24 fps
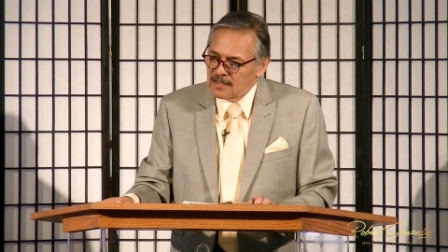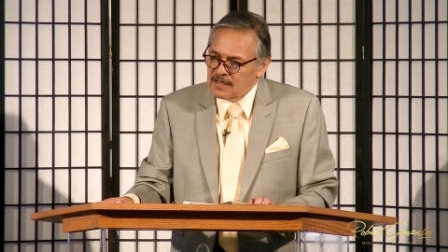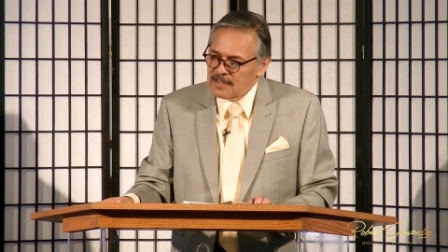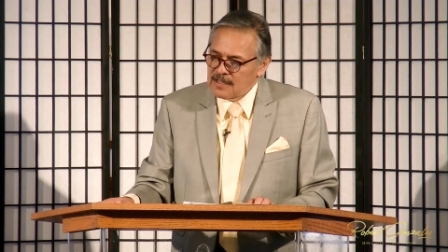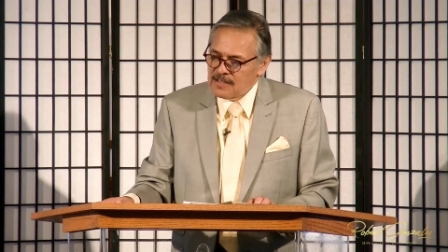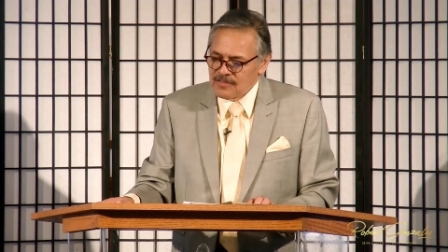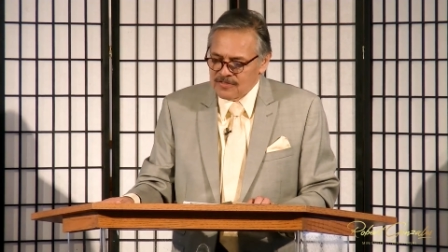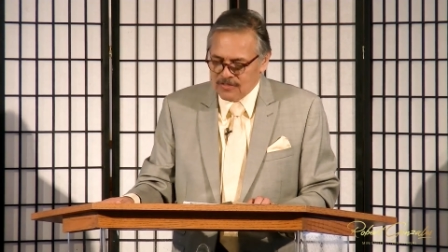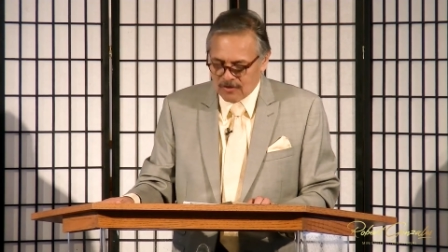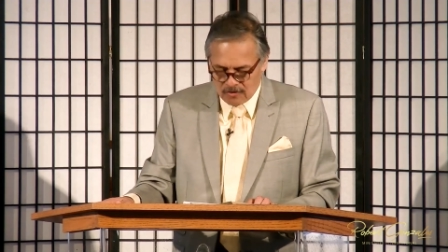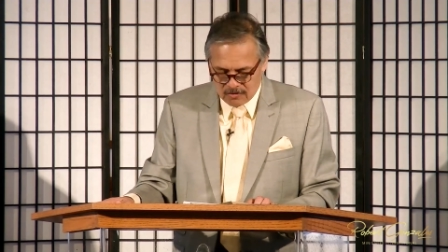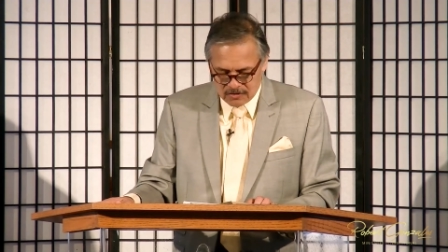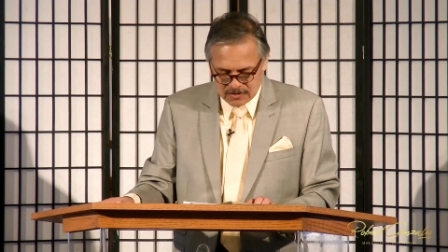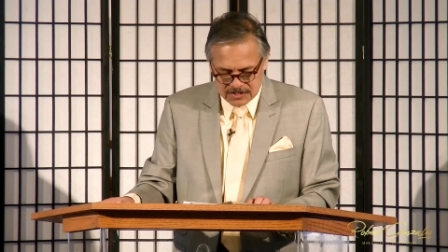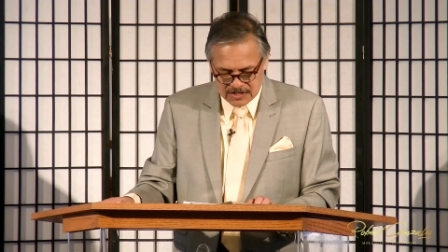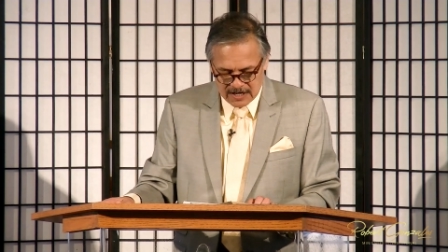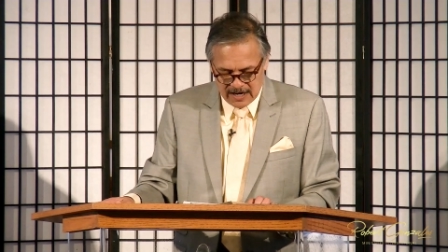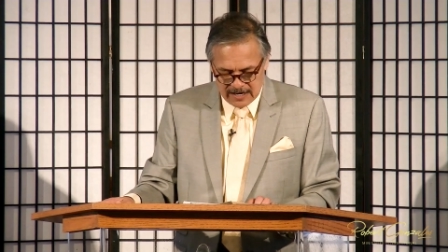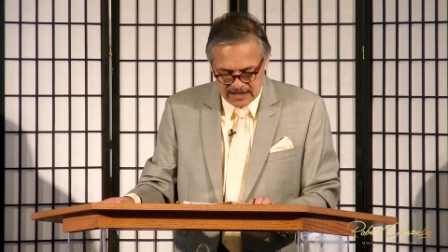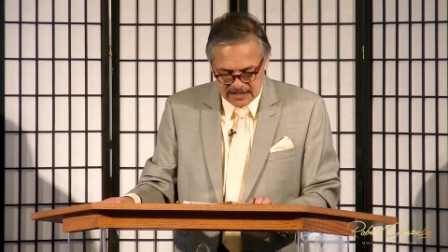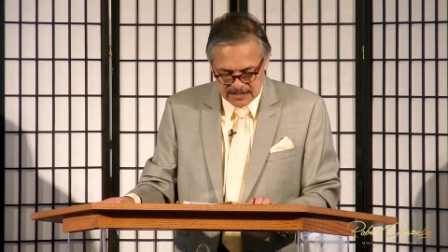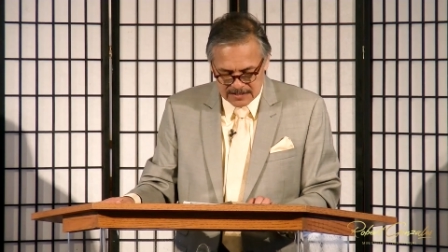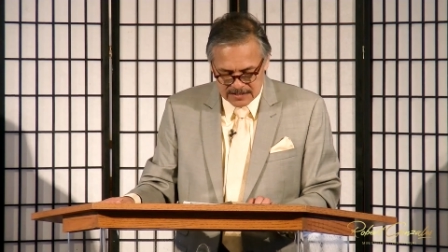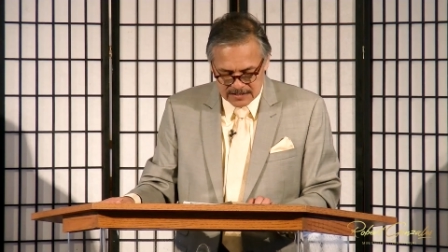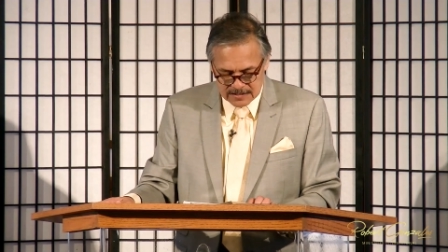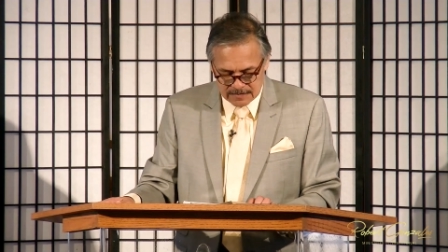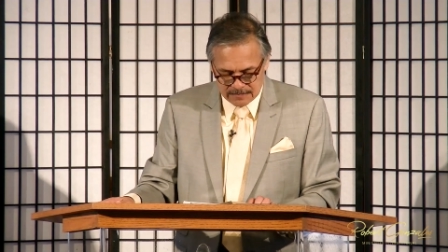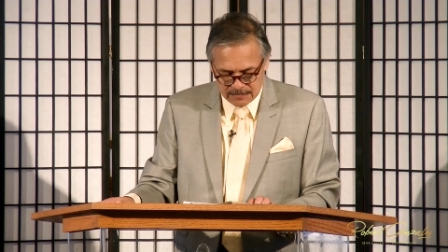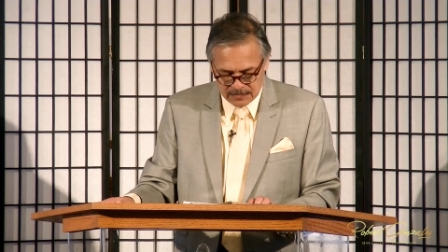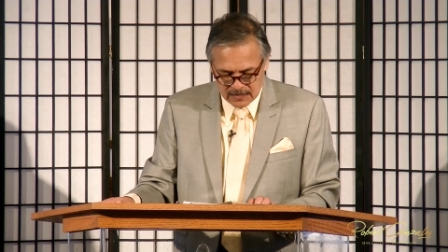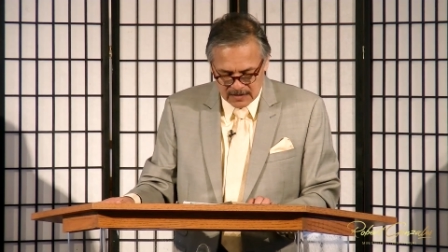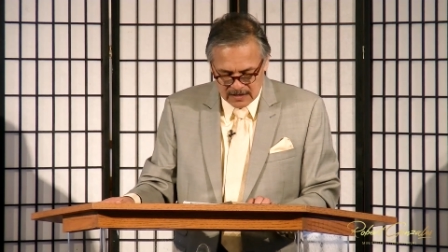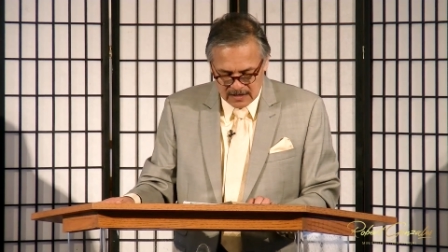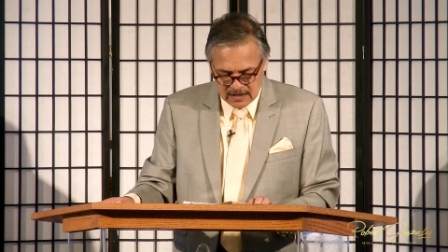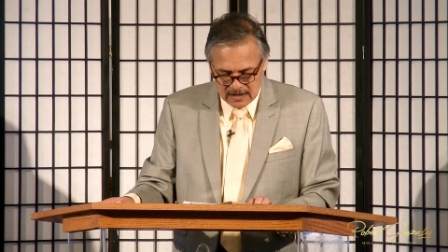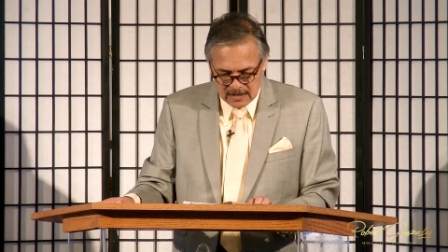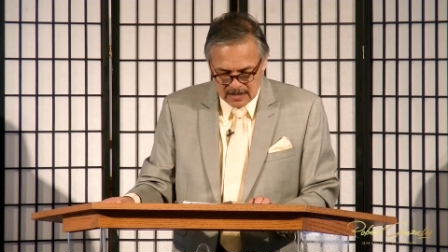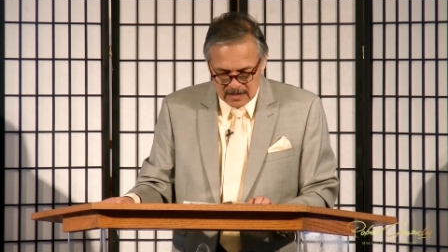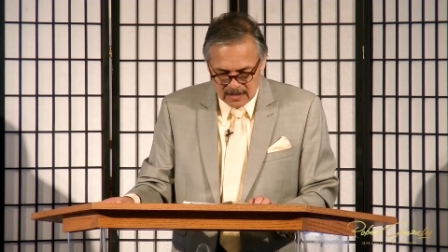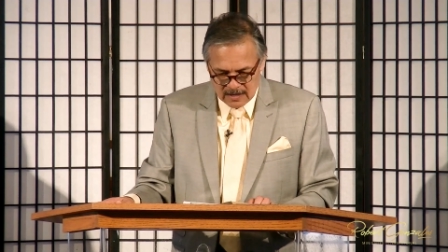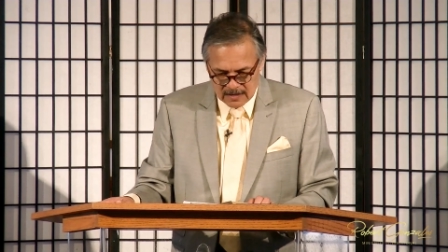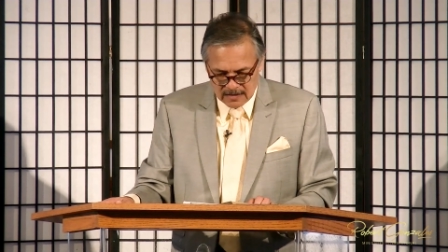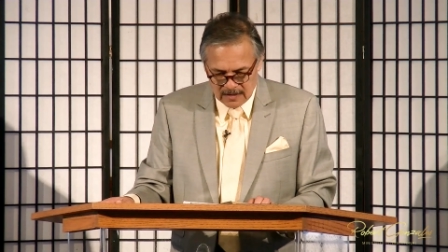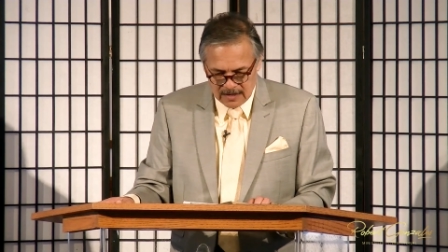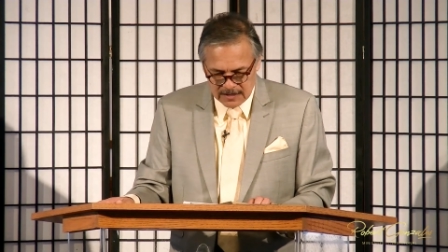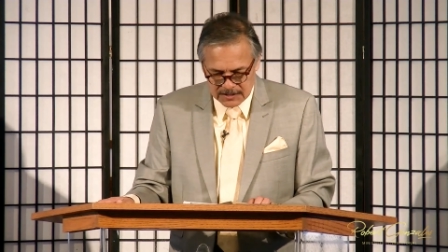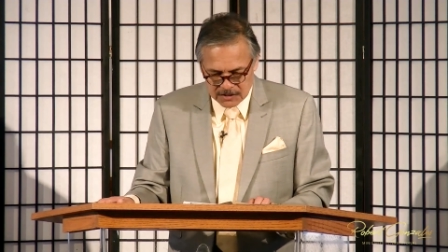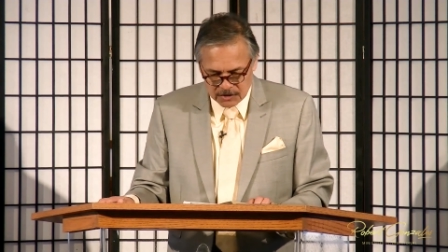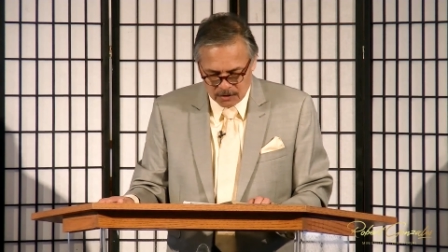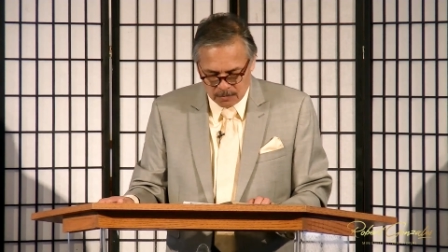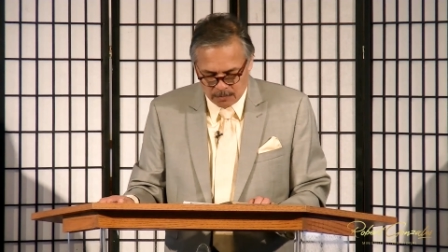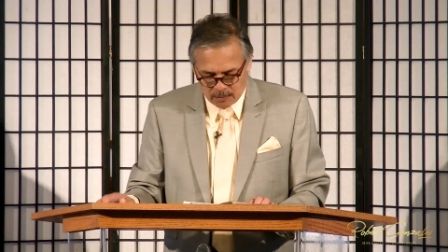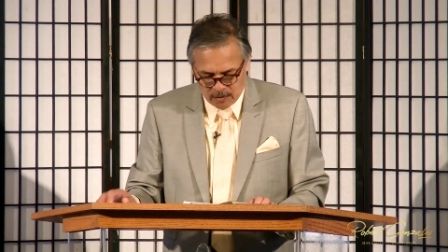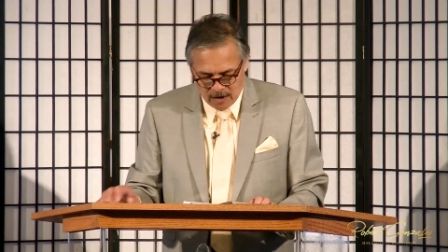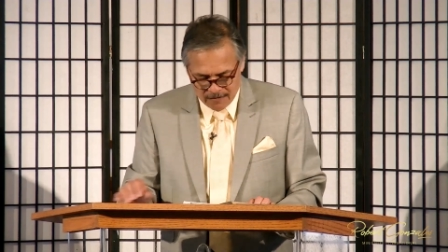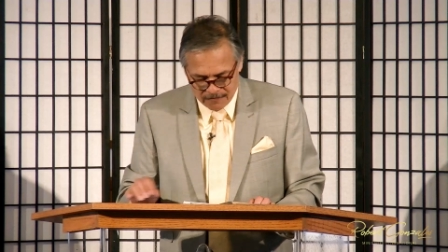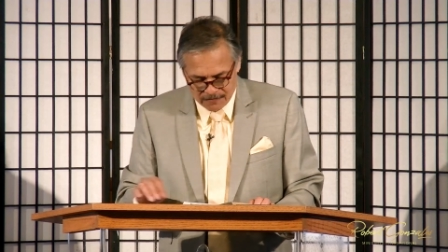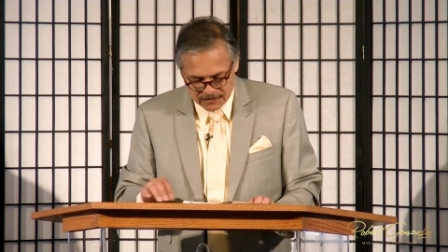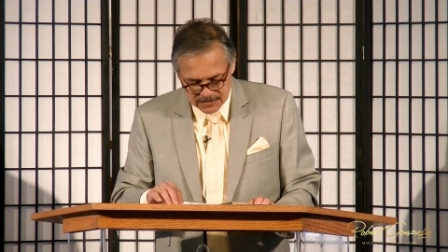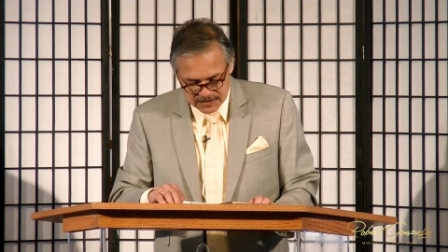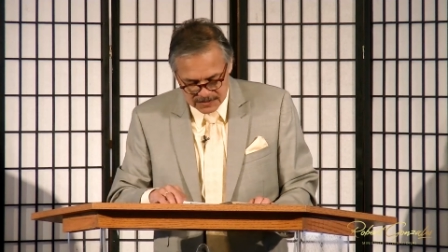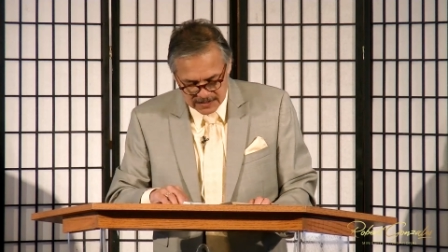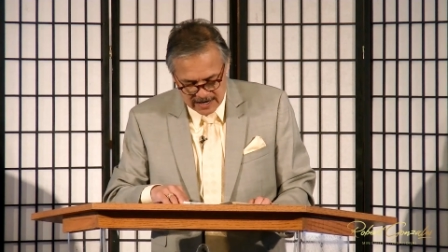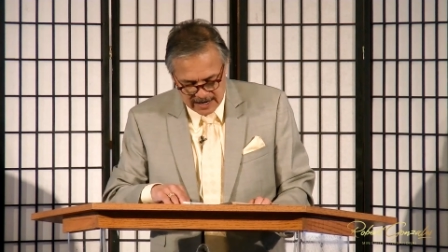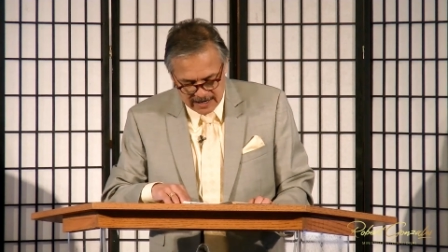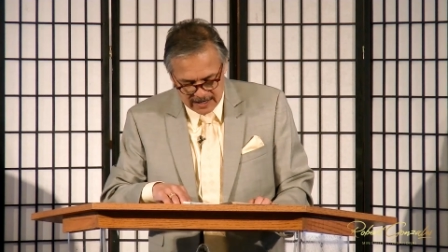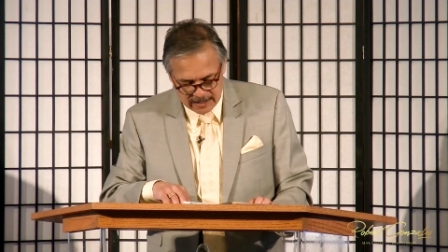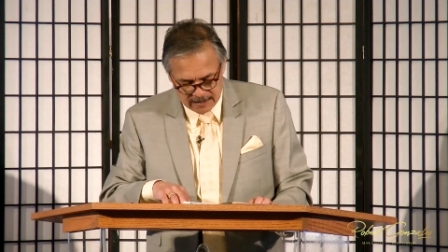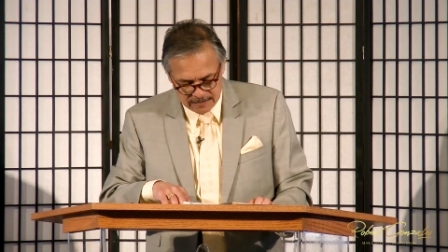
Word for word: and they shall prophesy.